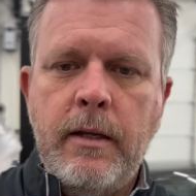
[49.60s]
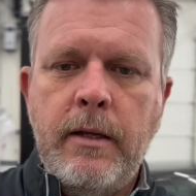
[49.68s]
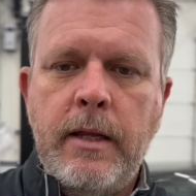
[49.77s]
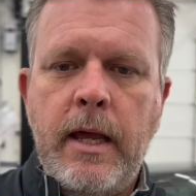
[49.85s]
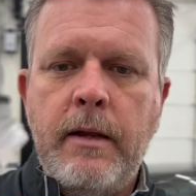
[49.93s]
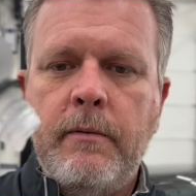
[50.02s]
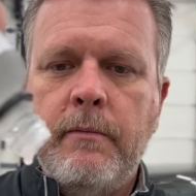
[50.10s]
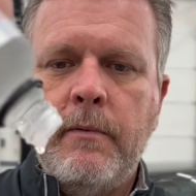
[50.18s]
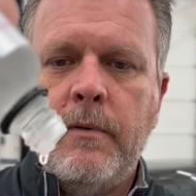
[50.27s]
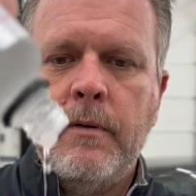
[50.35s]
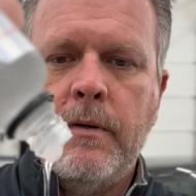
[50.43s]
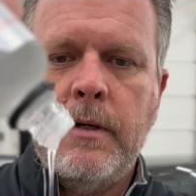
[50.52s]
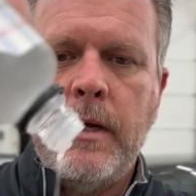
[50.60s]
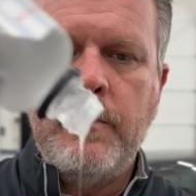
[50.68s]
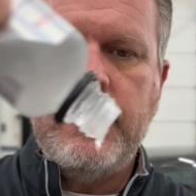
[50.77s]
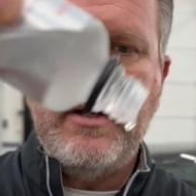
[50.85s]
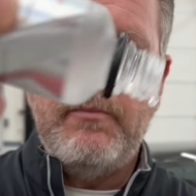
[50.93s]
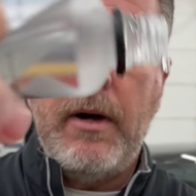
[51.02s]
that
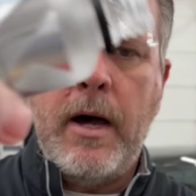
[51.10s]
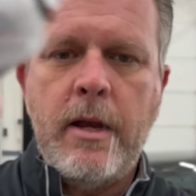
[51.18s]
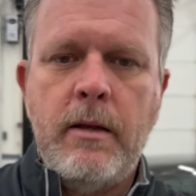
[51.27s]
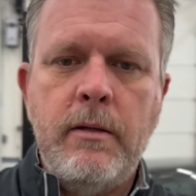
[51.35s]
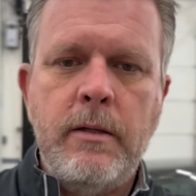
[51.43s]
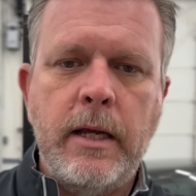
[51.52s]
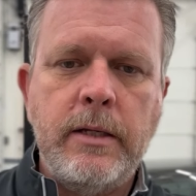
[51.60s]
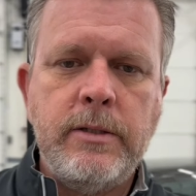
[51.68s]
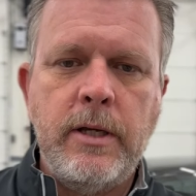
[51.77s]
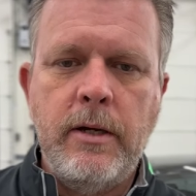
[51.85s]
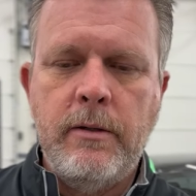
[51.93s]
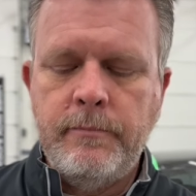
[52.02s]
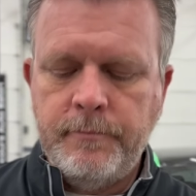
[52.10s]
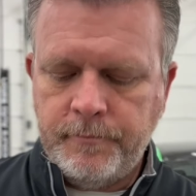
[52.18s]
comes in a bottle like so,